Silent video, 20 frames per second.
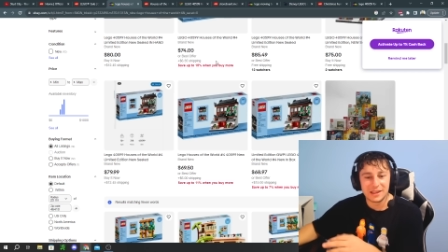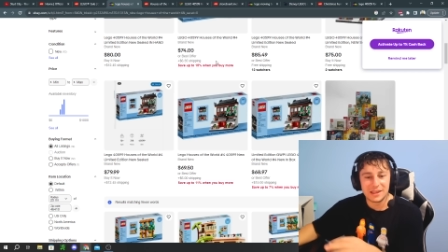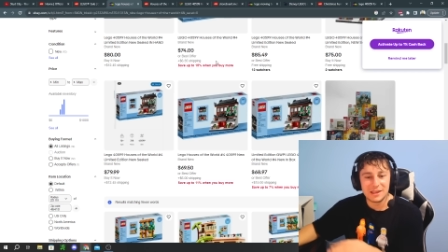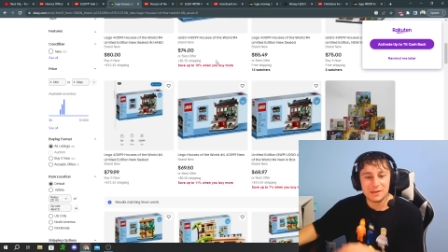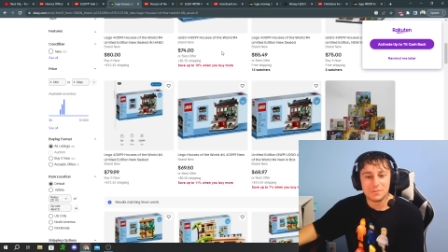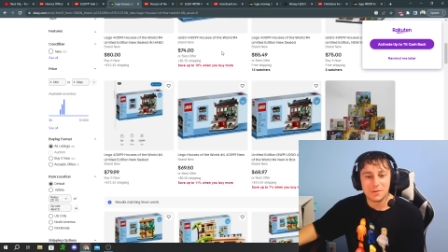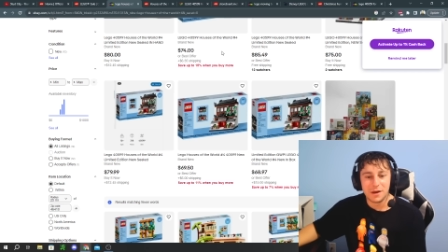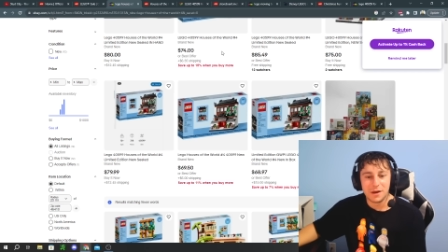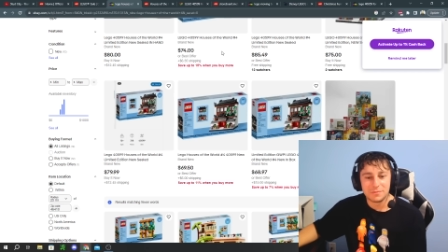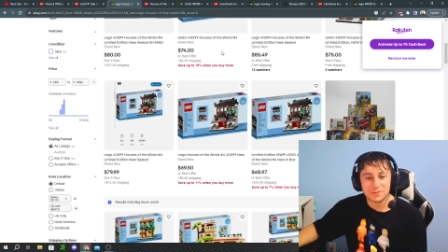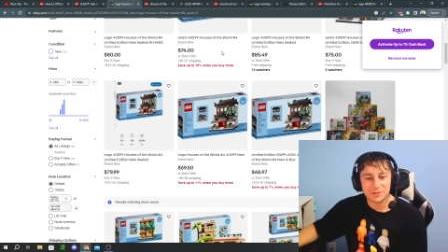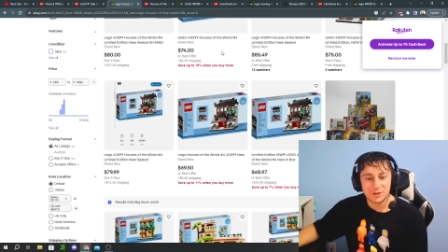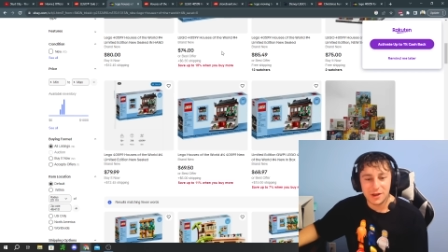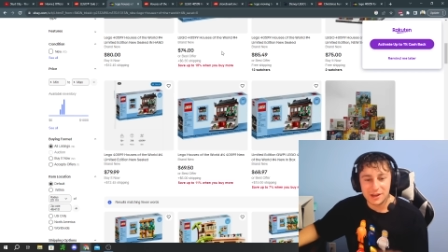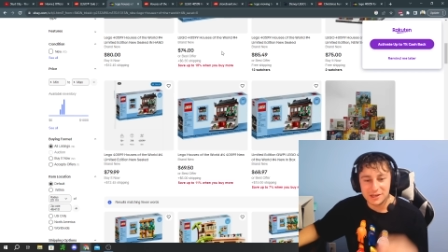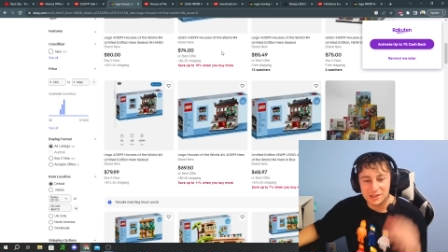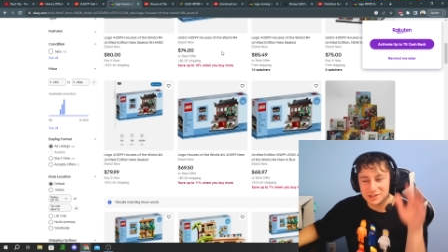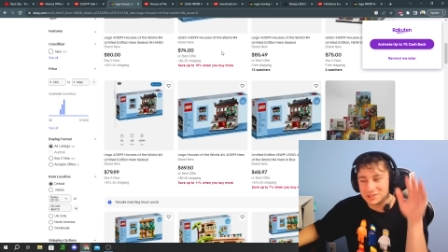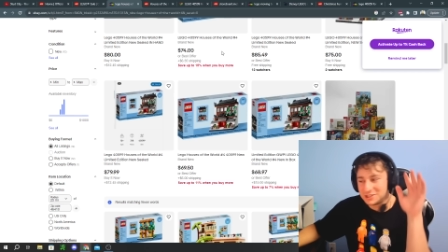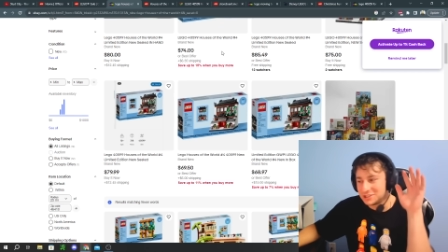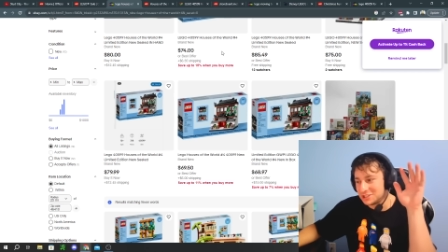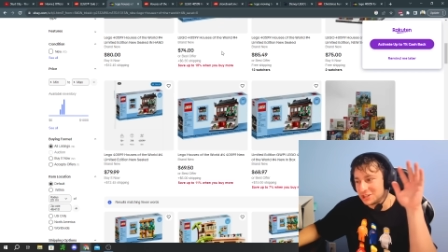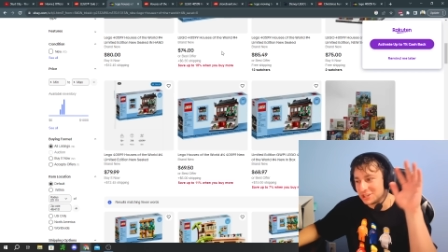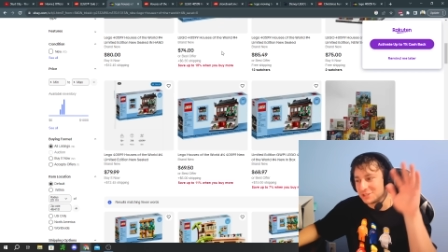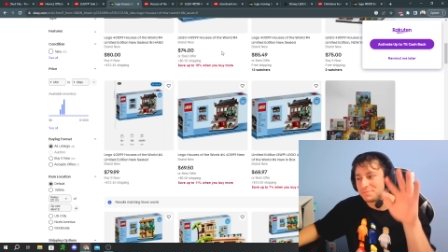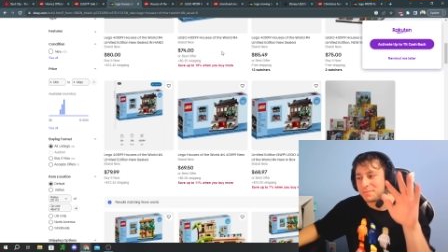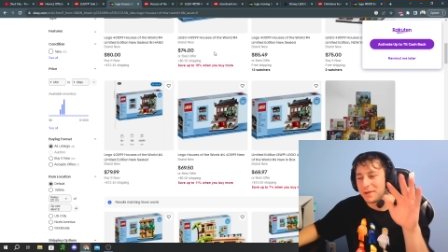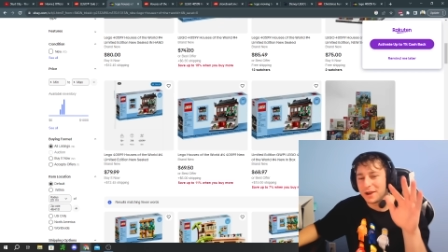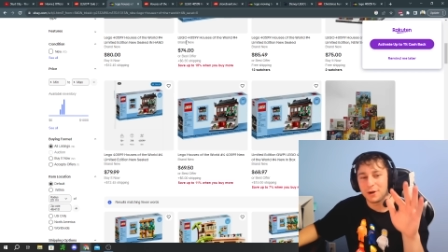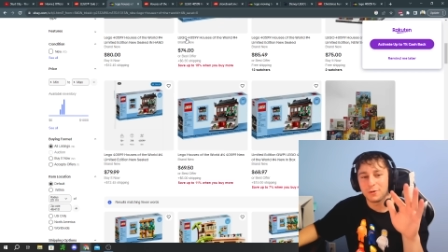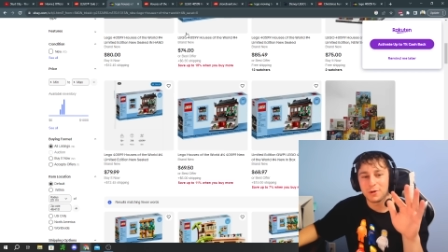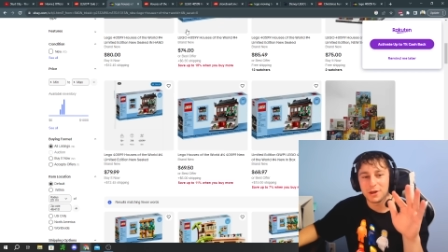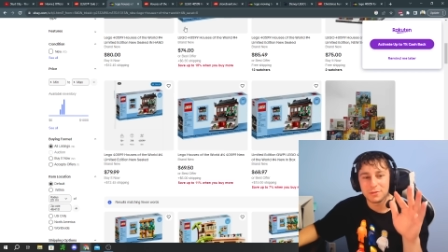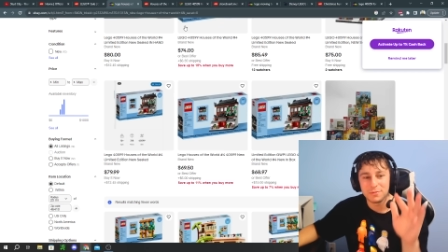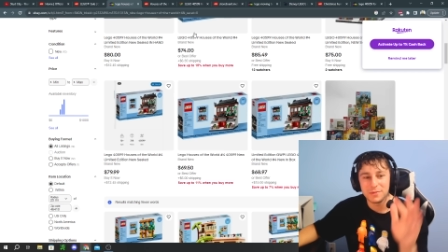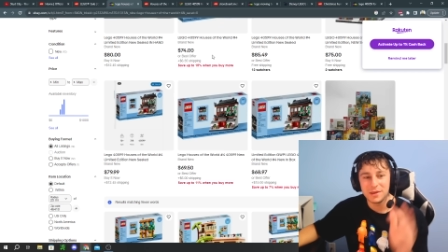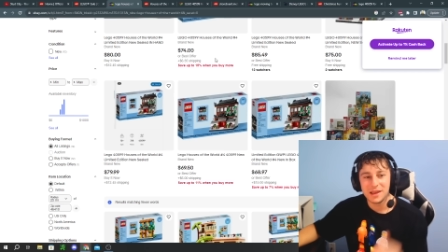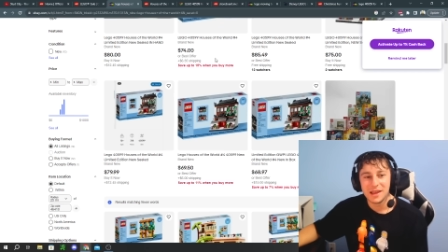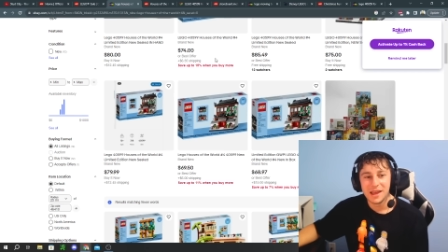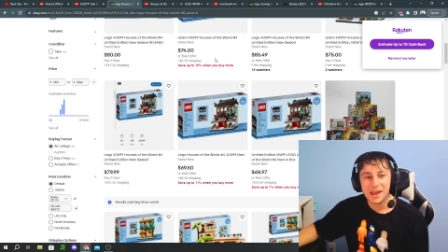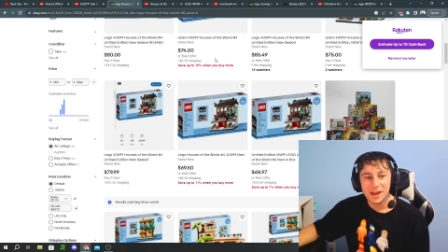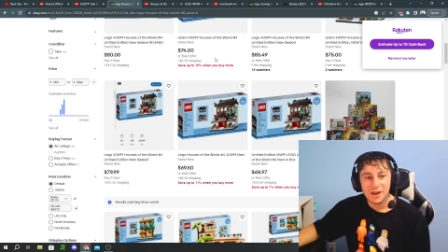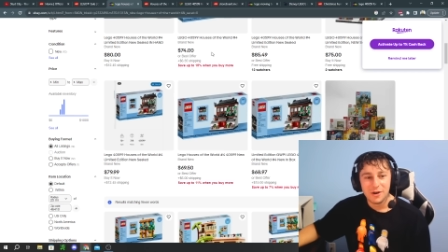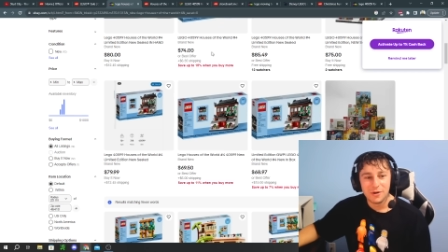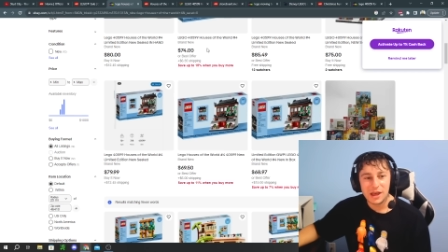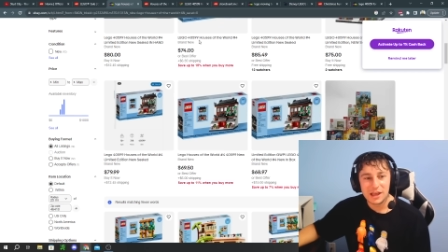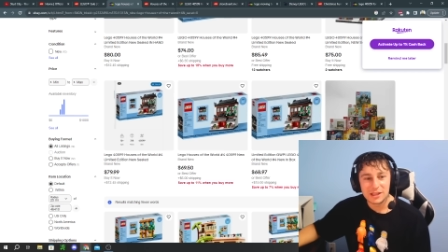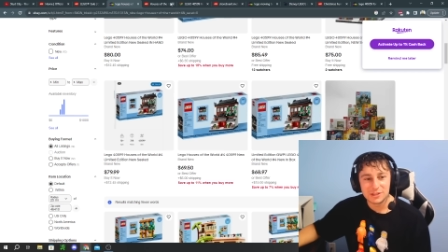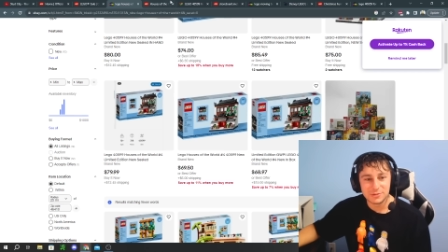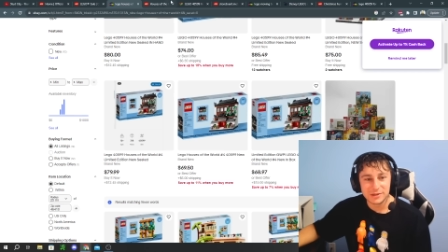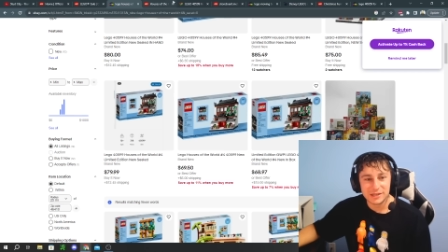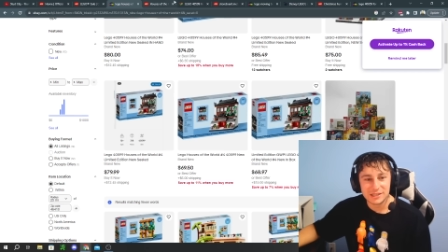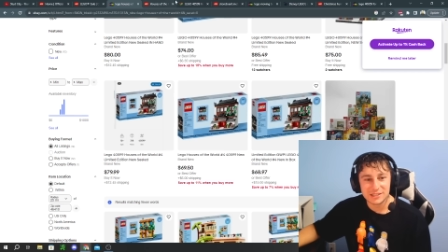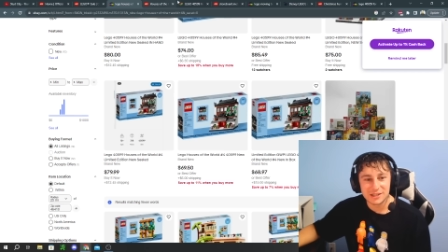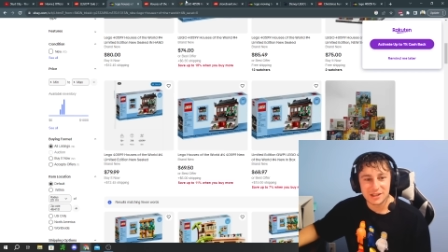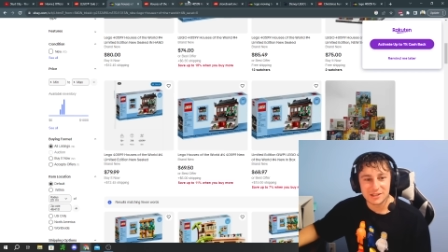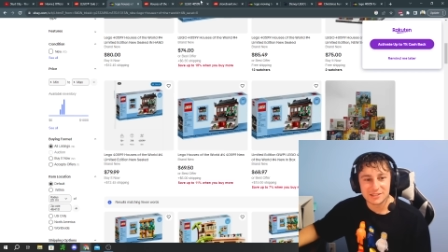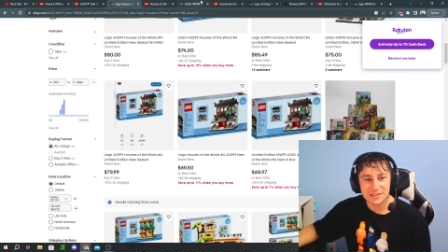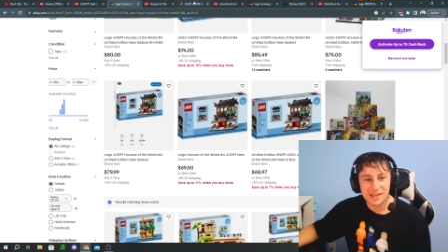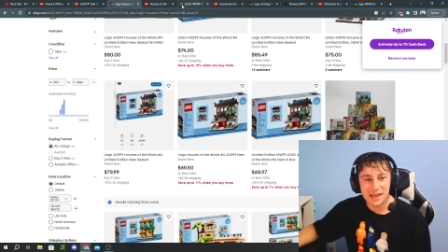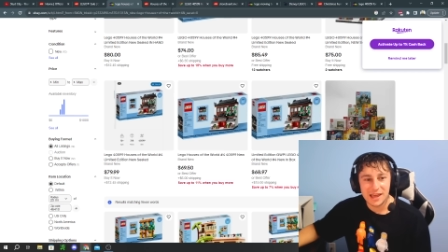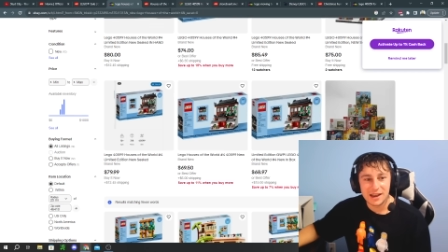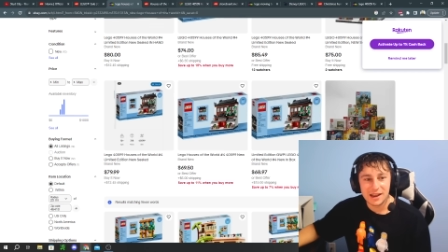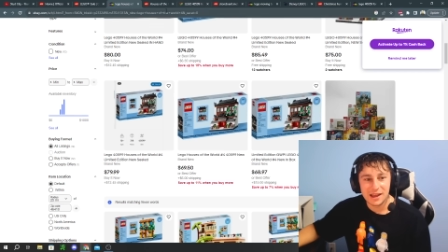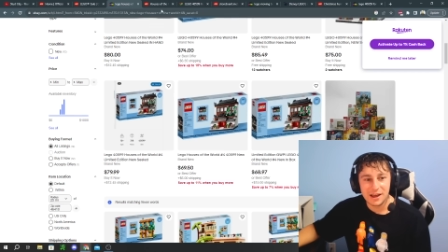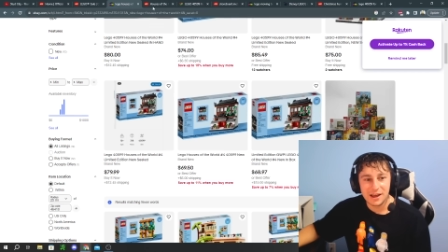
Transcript: keep up. So I just, just bear with me as we discuss that.